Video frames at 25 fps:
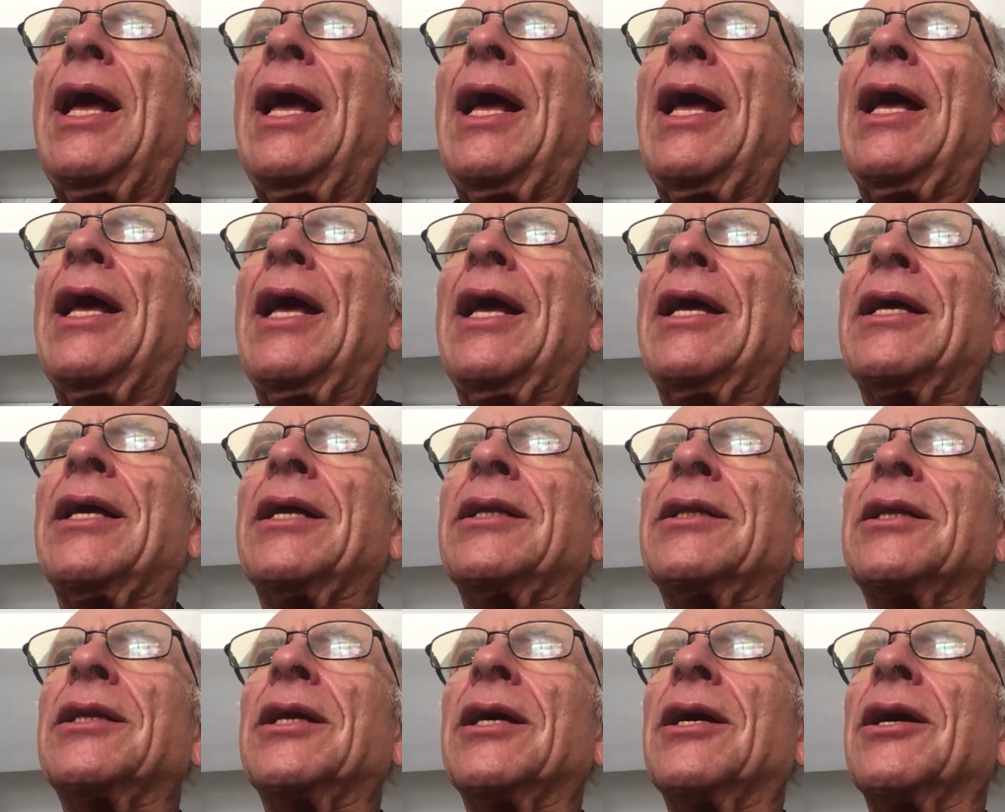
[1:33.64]

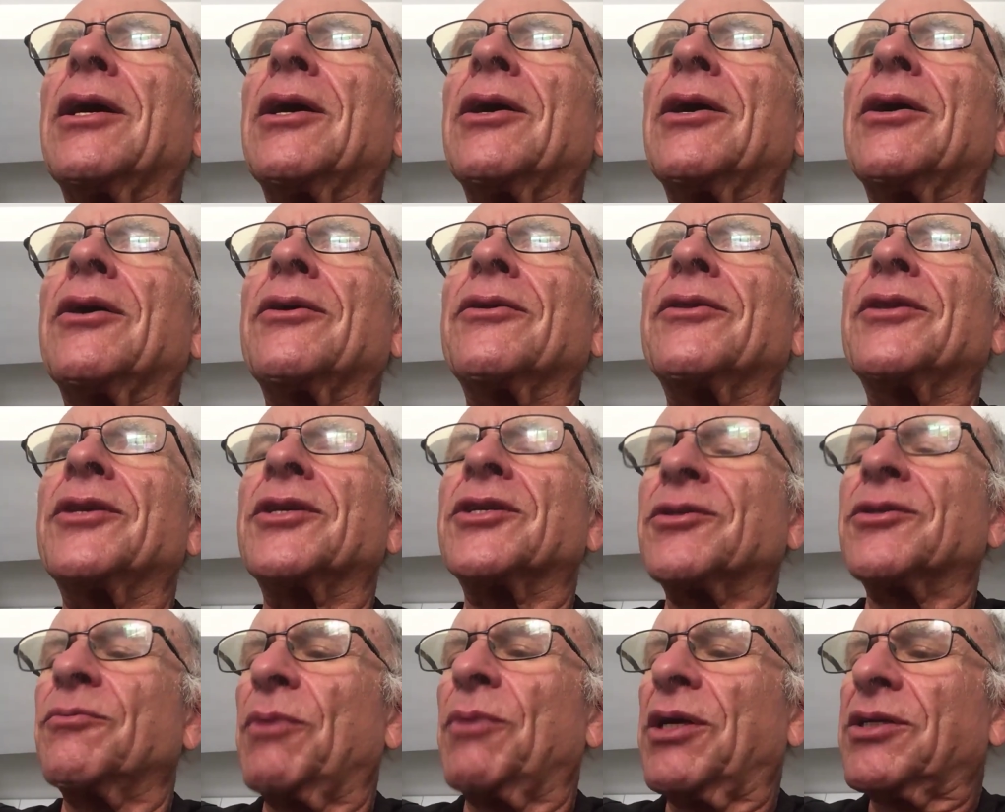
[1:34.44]
And
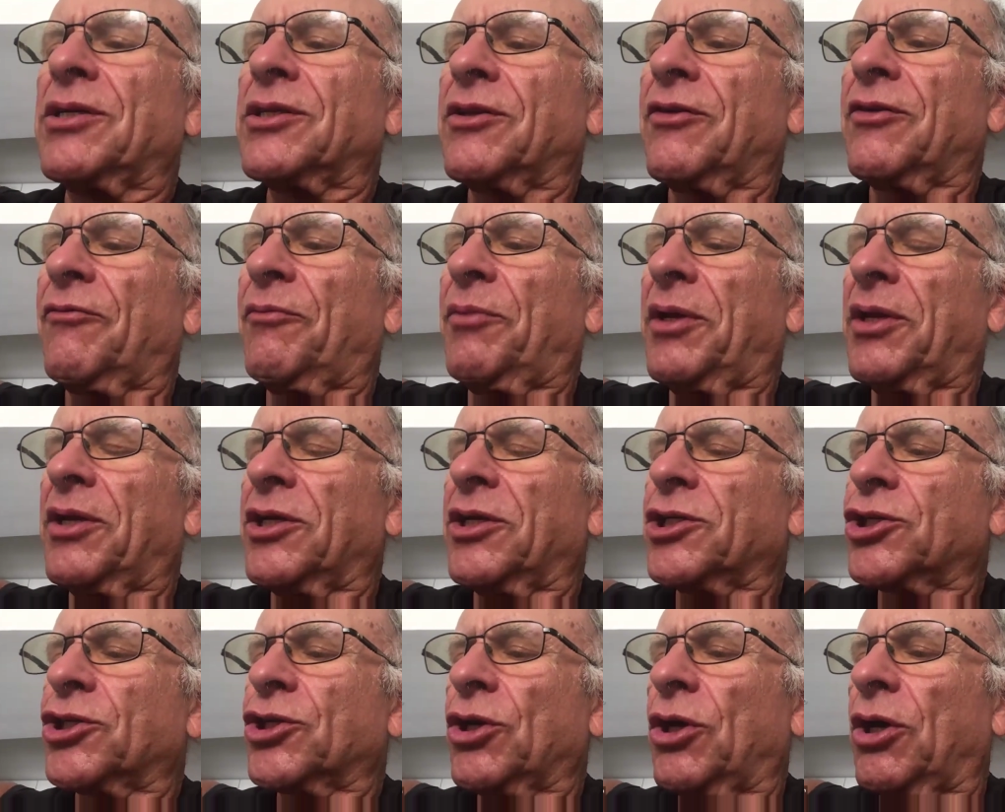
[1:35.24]
this must have been a
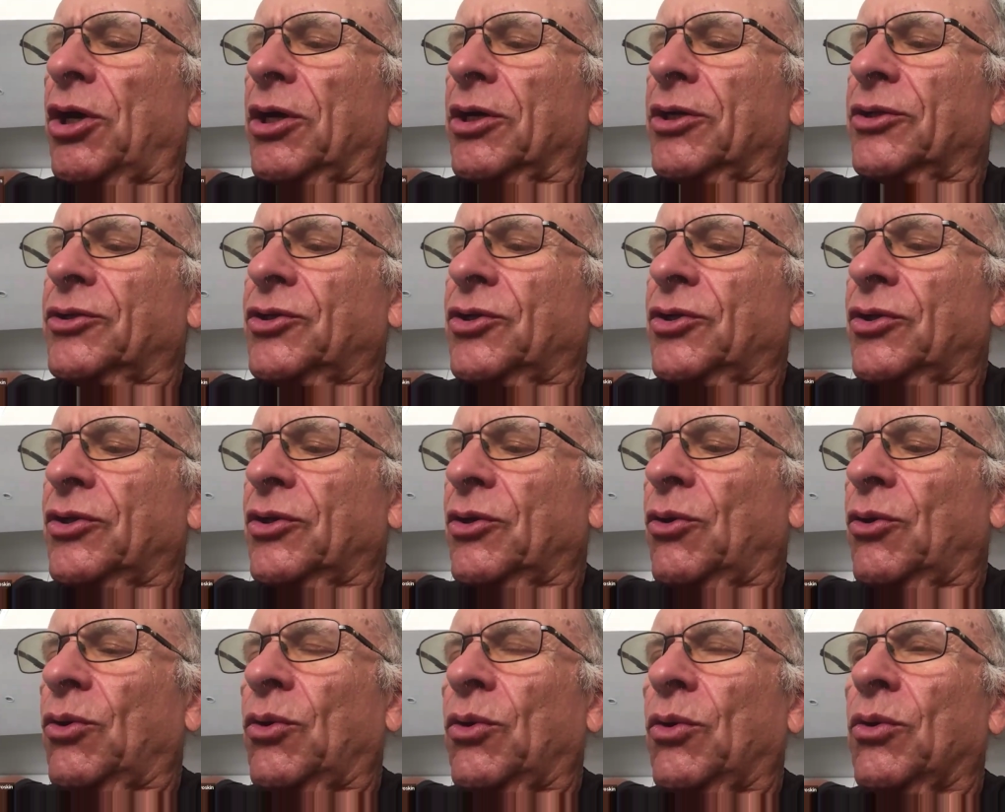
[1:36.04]
shock to the
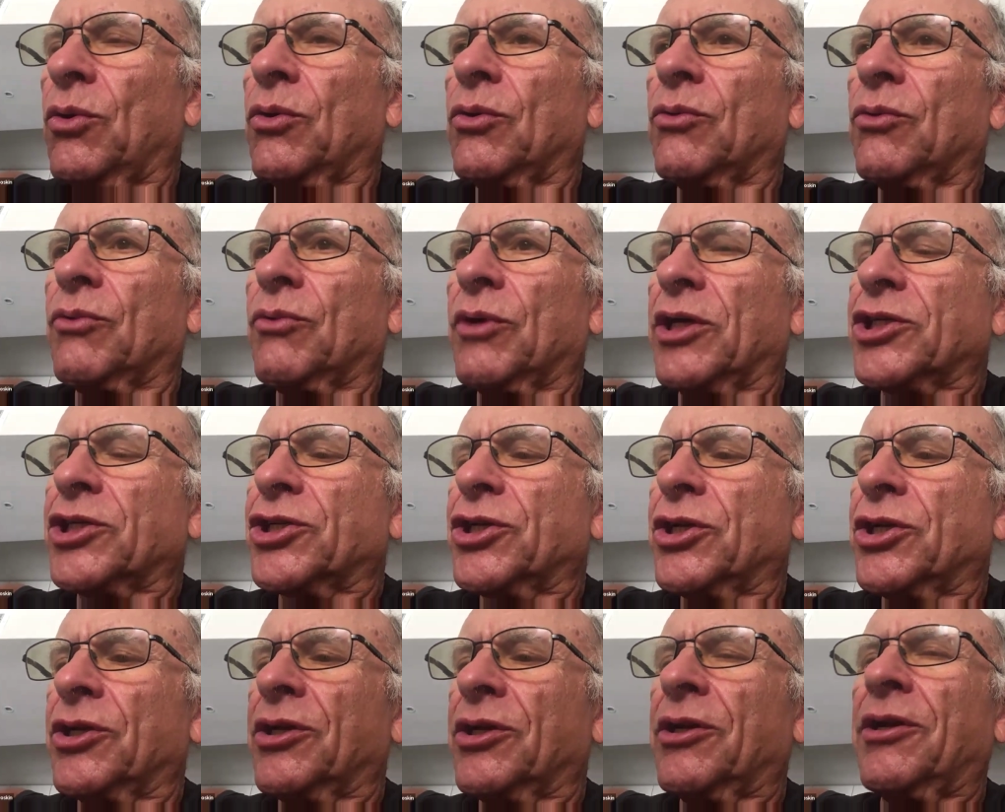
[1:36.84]
whole
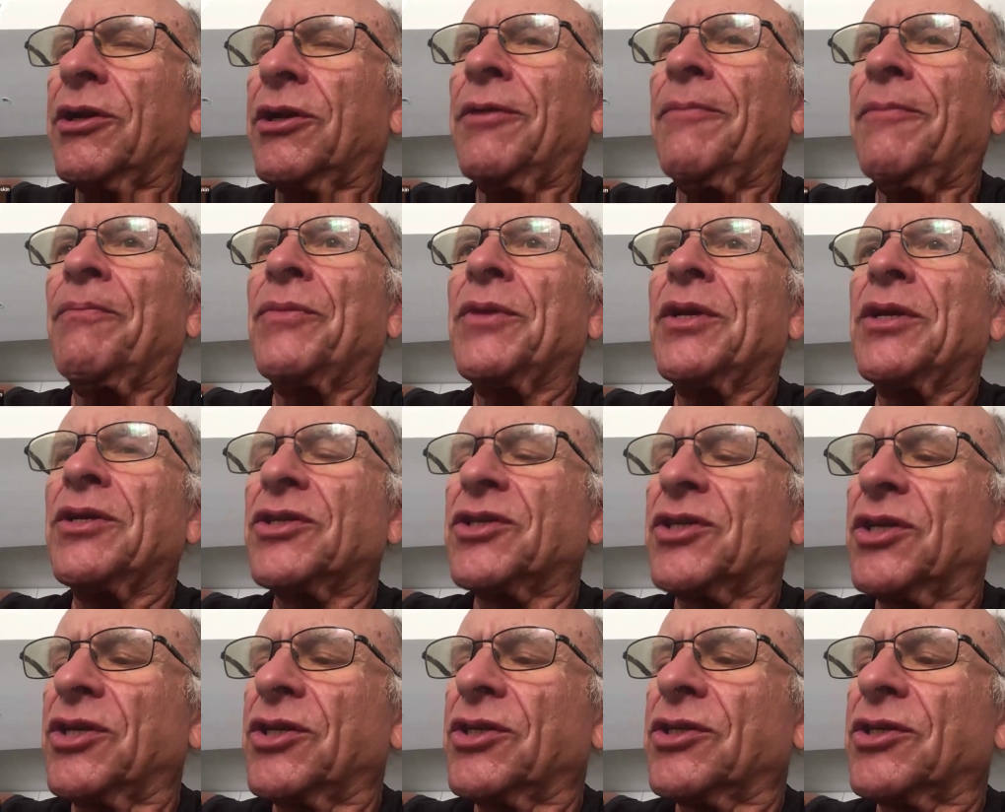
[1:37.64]
Russian
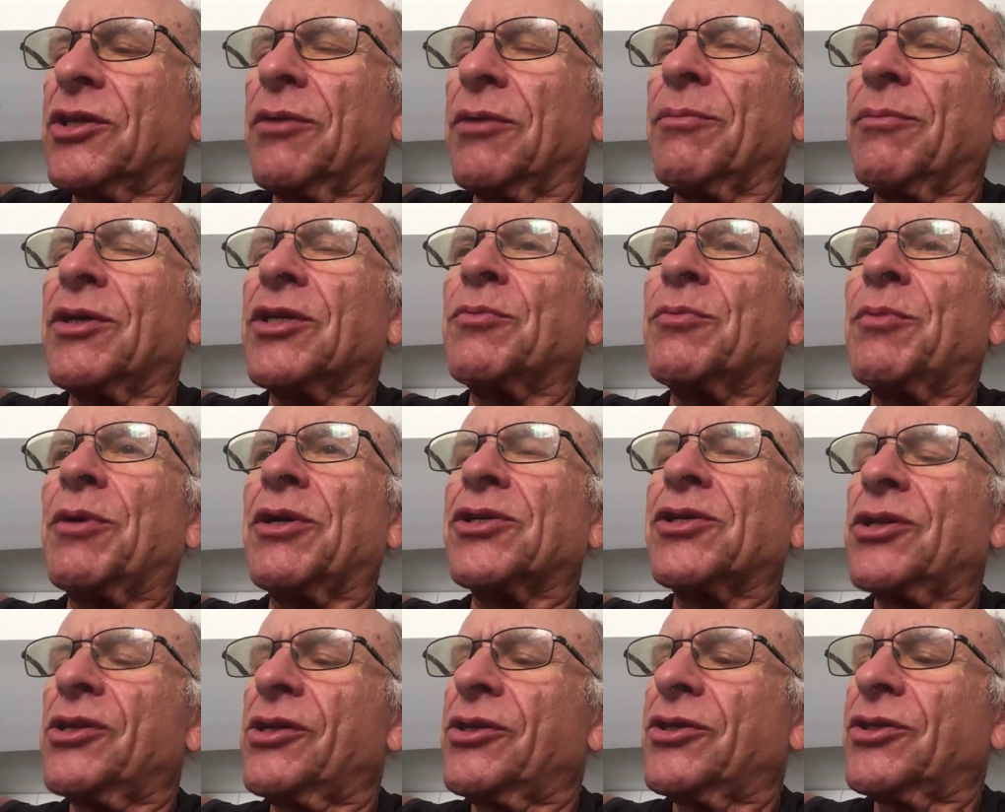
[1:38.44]
system,
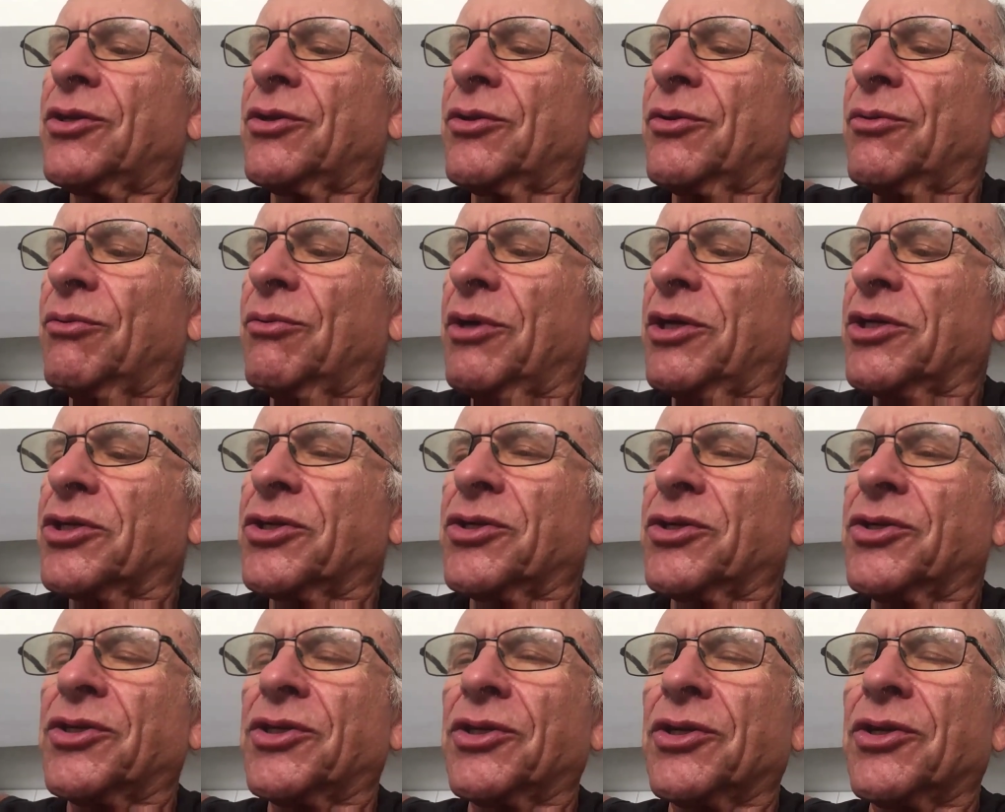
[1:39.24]
especially to the
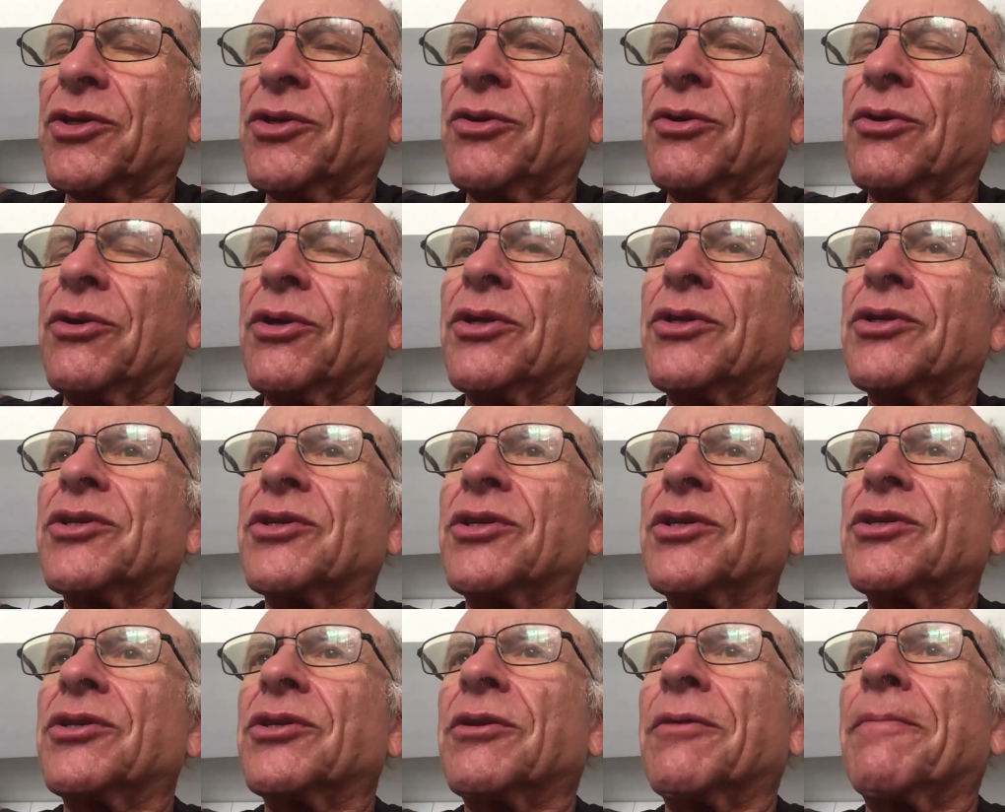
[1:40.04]
Russian security
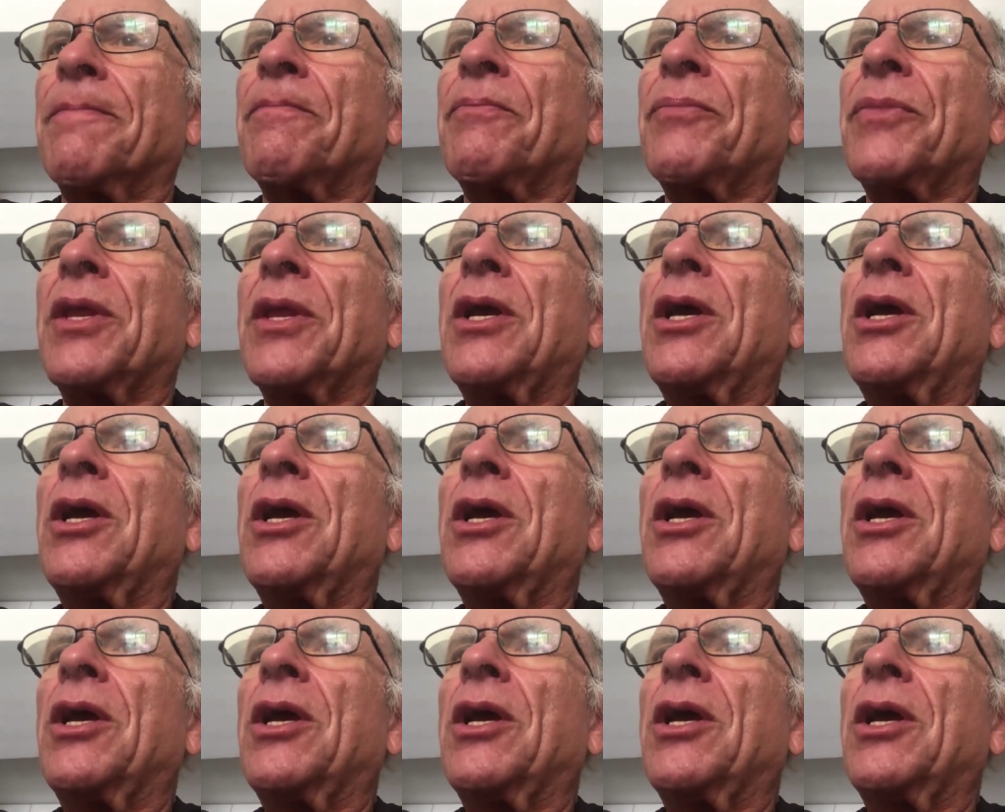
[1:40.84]
system,